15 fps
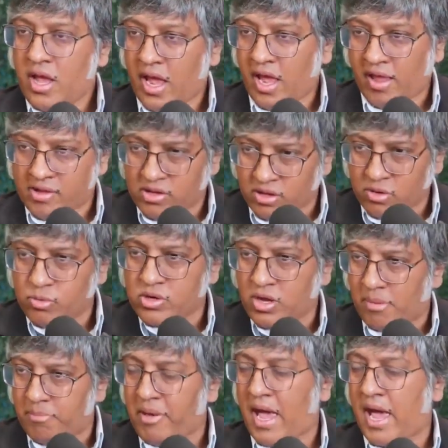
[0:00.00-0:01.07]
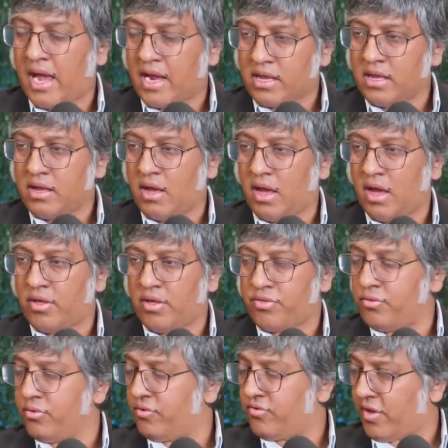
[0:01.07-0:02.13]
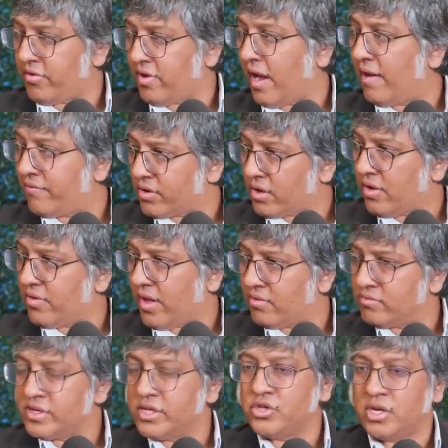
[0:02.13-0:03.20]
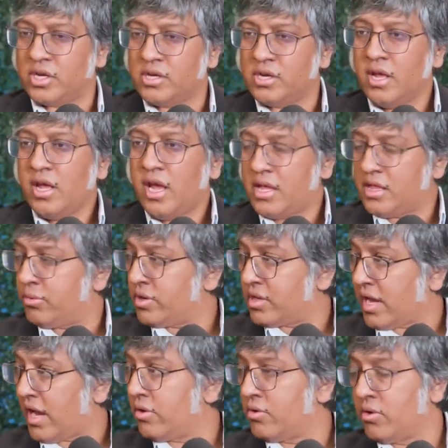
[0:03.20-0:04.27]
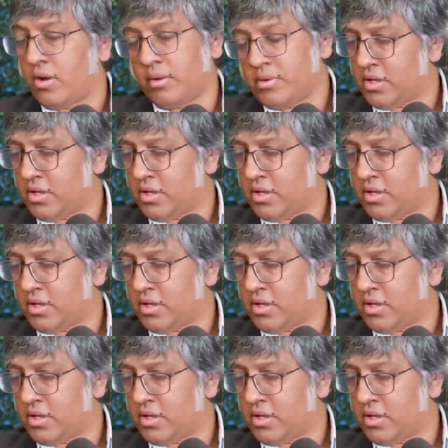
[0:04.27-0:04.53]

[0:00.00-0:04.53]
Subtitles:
and you would come back through Southern Africa and that region, and they would encounter,